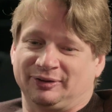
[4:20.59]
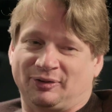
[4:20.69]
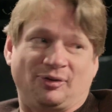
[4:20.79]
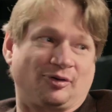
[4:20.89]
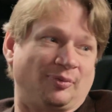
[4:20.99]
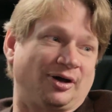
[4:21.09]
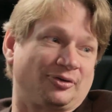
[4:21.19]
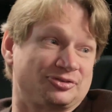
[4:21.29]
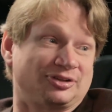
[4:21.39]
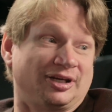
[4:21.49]
the Hulk
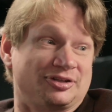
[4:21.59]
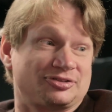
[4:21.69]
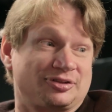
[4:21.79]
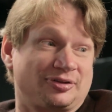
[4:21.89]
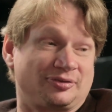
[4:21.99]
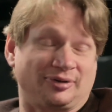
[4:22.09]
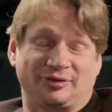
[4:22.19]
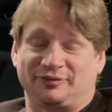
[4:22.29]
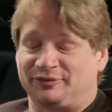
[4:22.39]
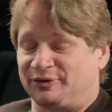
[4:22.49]
model changed
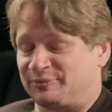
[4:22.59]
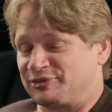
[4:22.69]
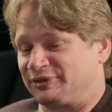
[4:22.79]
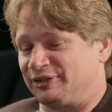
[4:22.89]
throughout the films.